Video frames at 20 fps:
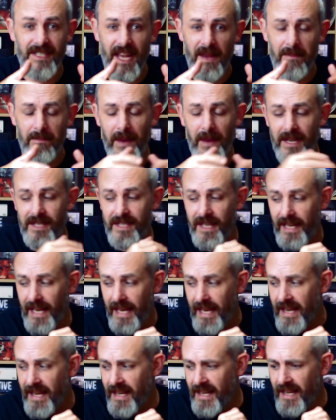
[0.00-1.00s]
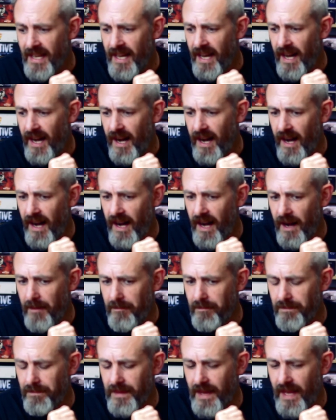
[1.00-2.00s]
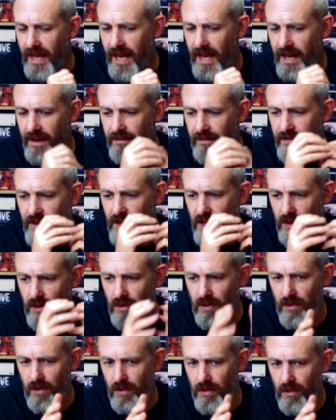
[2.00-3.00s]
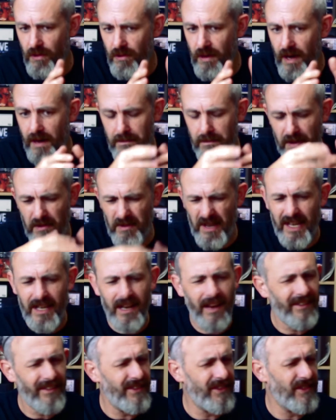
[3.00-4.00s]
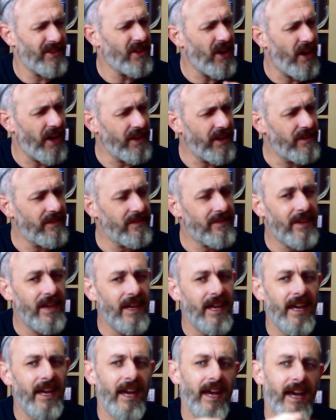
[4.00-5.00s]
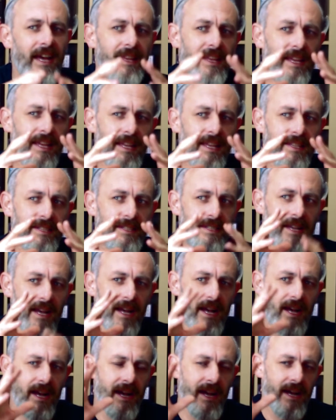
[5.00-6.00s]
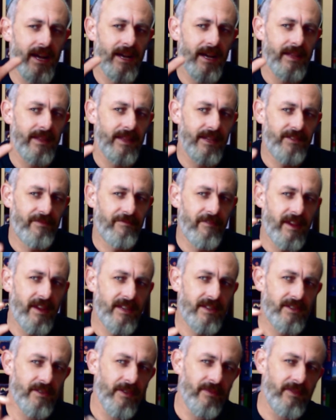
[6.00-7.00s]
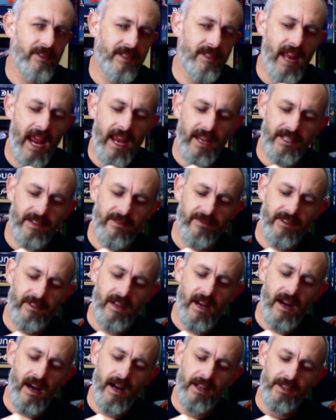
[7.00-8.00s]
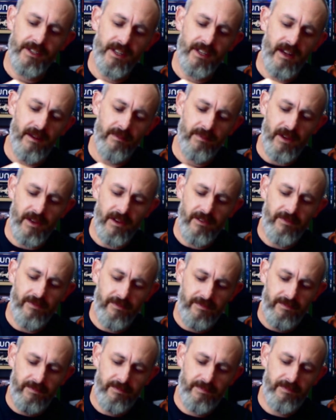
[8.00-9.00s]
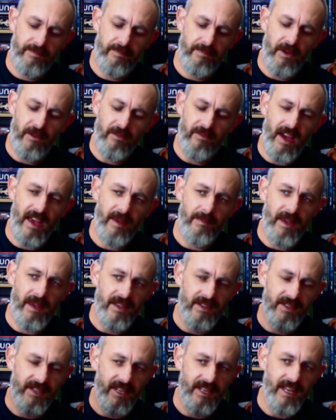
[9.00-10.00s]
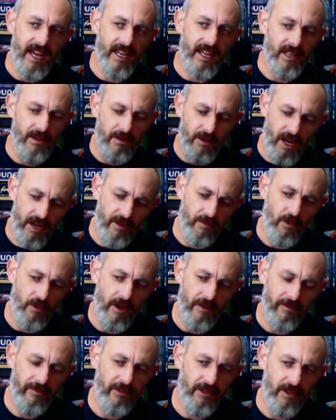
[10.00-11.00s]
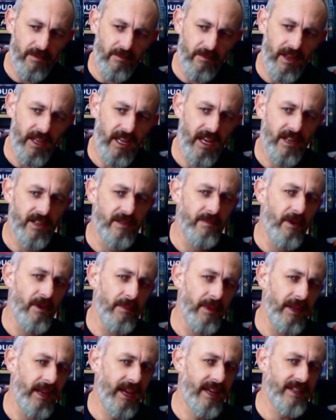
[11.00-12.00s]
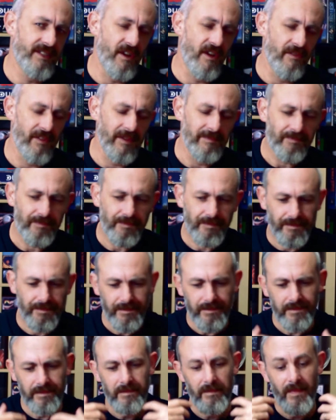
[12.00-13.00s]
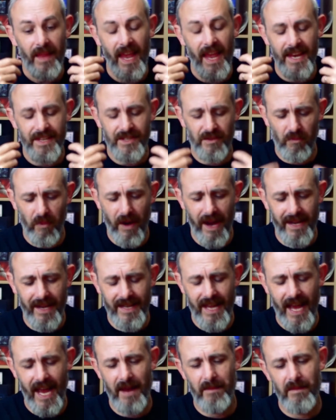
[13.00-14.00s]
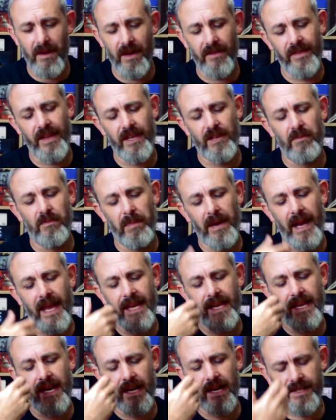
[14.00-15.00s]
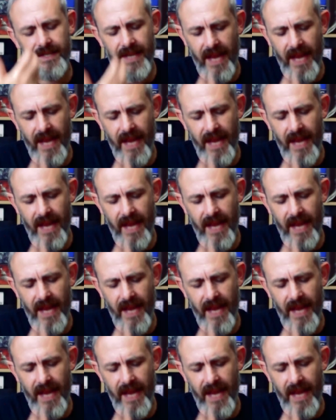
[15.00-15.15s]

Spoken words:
game, basically. Have you, building London, kind of. It's, there's 3 sort of decks of cards that are kind of built A, B, and C deck, and you kind of work through them. When you get to the bottom of the deck, is over. It's a weird game of that you're playing cards